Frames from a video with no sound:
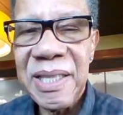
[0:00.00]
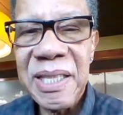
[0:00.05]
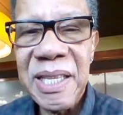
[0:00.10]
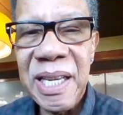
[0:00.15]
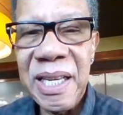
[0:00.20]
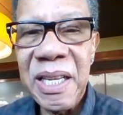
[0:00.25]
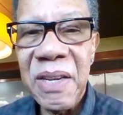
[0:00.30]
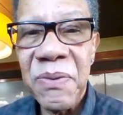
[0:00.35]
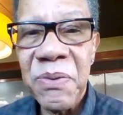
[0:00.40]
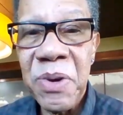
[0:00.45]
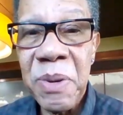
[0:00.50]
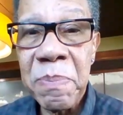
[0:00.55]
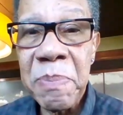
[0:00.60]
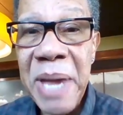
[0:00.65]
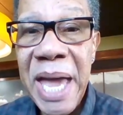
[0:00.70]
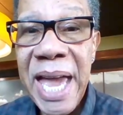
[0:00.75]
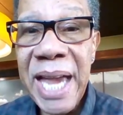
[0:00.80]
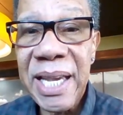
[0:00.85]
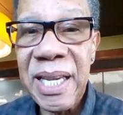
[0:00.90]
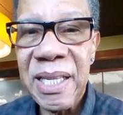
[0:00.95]
delivering
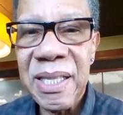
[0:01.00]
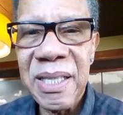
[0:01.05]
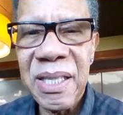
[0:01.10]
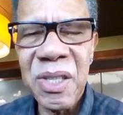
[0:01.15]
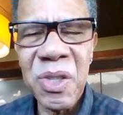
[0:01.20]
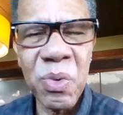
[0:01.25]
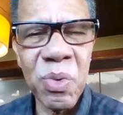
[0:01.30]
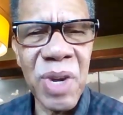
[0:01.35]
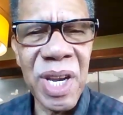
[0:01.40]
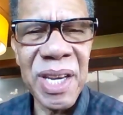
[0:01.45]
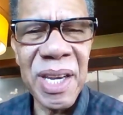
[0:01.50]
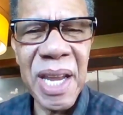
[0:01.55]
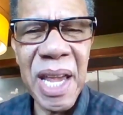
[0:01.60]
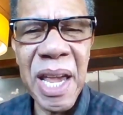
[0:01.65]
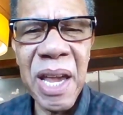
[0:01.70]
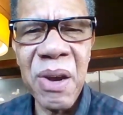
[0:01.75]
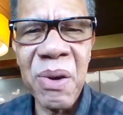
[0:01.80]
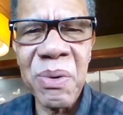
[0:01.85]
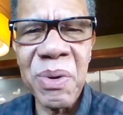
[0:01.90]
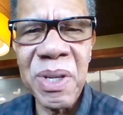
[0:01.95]
packages, running
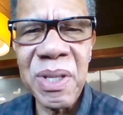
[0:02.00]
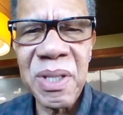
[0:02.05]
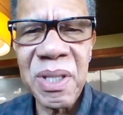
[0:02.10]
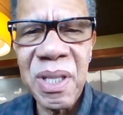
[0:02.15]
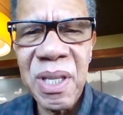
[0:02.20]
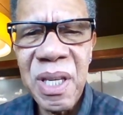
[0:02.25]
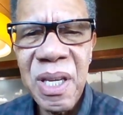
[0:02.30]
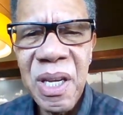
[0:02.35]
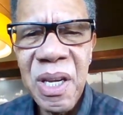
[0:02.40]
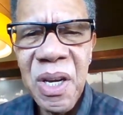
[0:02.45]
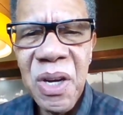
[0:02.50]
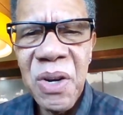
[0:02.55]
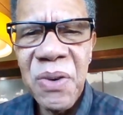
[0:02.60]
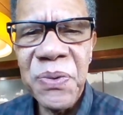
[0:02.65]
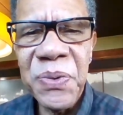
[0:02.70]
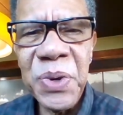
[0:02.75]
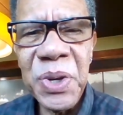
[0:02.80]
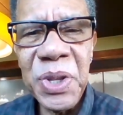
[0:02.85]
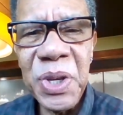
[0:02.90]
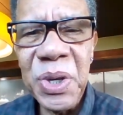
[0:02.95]
errands
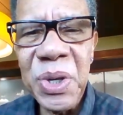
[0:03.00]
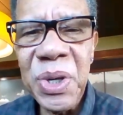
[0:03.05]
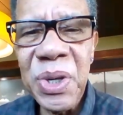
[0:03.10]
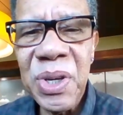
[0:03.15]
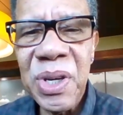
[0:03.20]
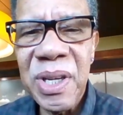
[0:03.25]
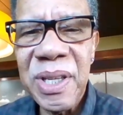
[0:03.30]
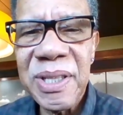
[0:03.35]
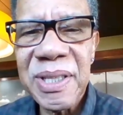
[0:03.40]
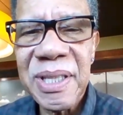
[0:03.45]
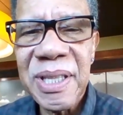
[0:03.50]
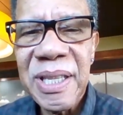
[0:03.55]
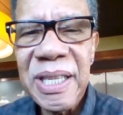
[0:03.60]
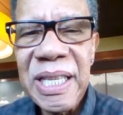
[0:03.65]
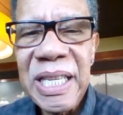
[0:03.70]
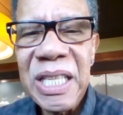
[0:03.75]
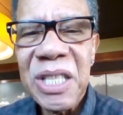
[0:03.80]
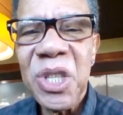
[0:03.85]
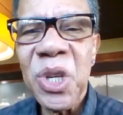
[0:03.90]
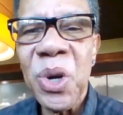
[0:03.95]
for the hoods
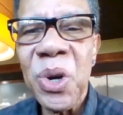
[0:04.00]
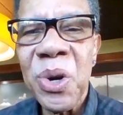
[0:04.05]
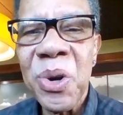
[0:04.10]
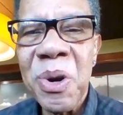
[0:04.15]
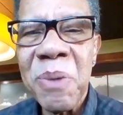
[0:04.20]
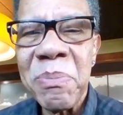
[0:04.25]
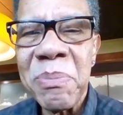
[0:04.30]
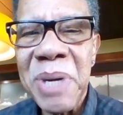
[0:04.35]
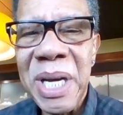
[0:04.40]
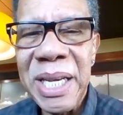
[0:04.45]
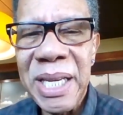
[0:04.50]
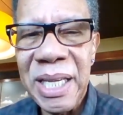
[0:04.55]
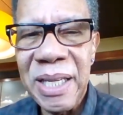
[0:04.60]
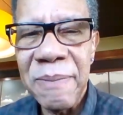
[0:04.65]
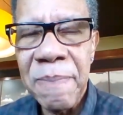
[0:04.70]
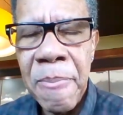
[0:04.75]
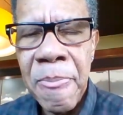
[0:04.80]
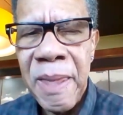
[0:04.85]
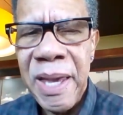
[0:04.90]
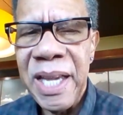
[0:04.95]
to earn money.
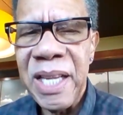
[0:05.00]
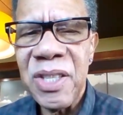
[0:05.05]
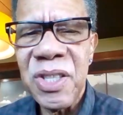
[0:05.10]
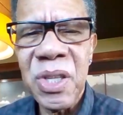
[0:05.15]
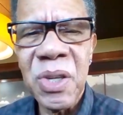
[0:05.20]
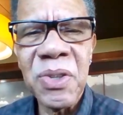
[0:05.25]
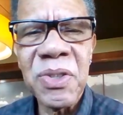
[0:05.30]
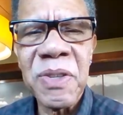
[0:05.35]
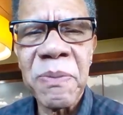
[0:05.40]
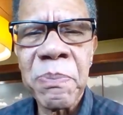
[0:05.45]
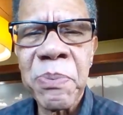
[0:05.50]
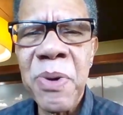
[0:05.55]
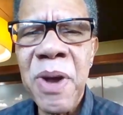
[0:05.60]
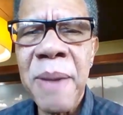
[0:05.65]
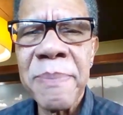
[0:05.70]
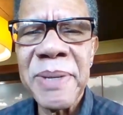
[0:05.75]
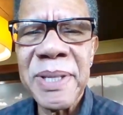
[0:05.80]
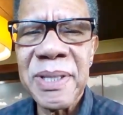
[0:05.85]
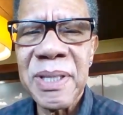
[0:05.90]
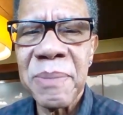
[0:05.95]
And Joseph
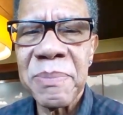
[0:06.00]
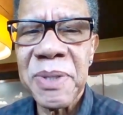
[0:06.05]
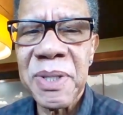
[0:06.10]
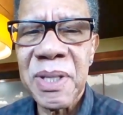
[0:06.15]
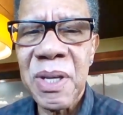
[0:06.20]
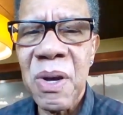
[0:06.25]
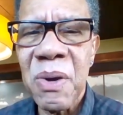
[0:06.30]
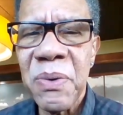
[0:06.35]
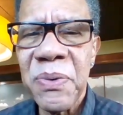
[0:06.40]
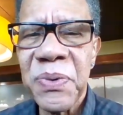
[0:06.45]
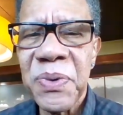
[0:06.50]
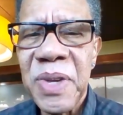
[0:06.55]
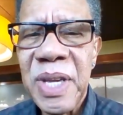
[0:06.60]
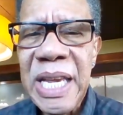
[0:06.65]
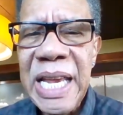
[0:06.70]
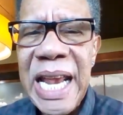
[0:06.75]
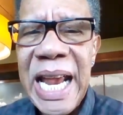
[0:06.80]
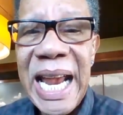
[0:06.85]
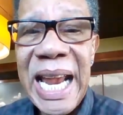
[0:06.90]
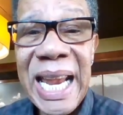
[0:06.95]
promised himself
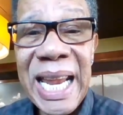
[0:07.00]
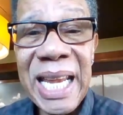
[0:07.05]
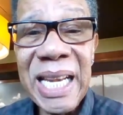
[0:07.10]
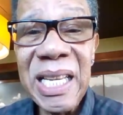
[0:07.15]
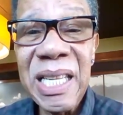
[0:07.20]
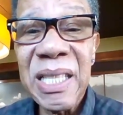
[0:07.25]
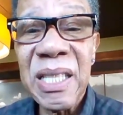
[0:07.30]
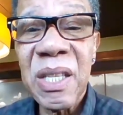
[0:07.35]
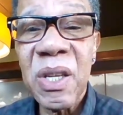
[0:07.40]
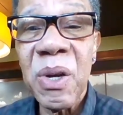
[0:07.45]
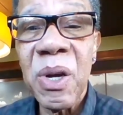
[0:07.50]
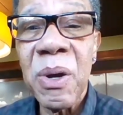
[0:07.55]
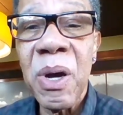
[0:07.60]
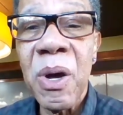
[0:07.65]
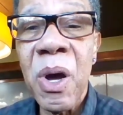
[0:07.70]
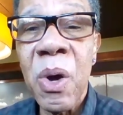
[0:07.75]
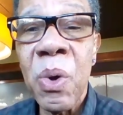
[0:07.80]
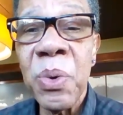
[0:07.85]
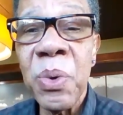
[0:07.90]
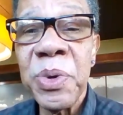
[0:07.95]
and his
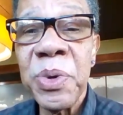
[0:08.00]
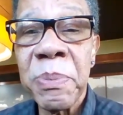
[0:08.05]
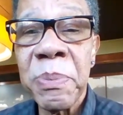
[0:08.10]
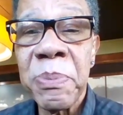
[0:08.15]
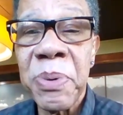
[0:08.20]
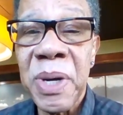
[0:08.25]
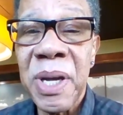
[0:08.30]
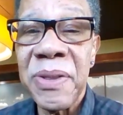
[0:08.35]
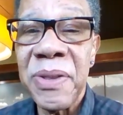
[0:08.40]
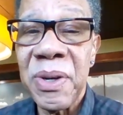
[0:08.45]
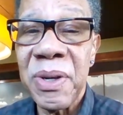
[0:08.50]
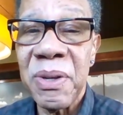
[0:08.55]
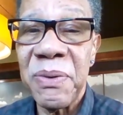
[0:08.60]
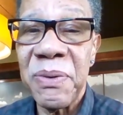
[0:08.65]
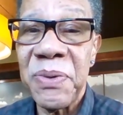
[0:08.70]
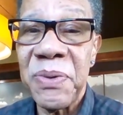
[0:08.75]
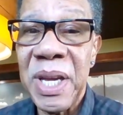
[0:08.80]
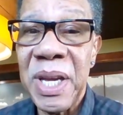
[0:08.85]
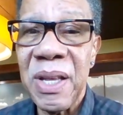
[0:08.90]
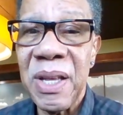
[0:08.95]
older brother,
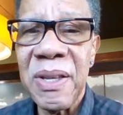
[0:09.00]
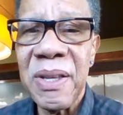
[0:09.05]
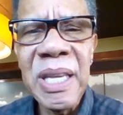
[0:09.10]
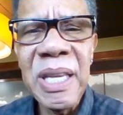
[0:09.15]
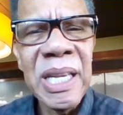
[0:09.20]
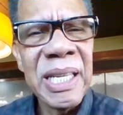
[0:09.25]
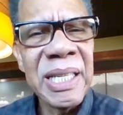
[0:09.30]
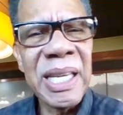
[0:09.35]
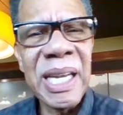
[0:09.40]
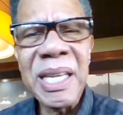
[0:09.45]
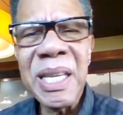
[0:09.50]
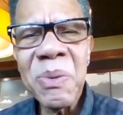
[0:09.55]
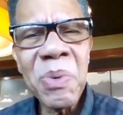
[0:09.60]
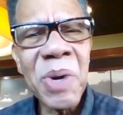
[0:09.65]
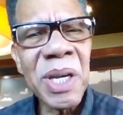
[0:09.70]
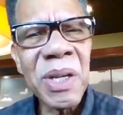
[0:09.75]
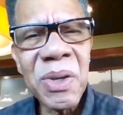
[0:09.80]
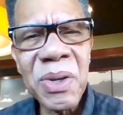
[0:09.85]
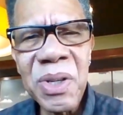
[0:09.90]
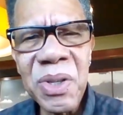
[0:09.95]
Lavelle, that he
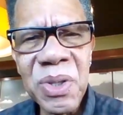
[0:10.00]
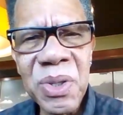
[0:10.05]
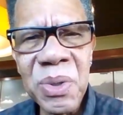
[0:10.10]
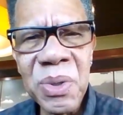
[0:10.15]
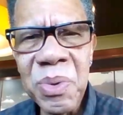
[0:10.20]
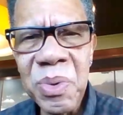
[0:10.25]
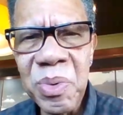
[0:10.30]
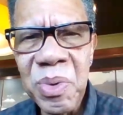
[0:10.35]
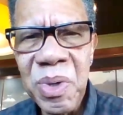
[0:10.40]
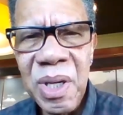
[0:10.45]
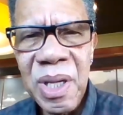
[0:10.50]
wasn't going to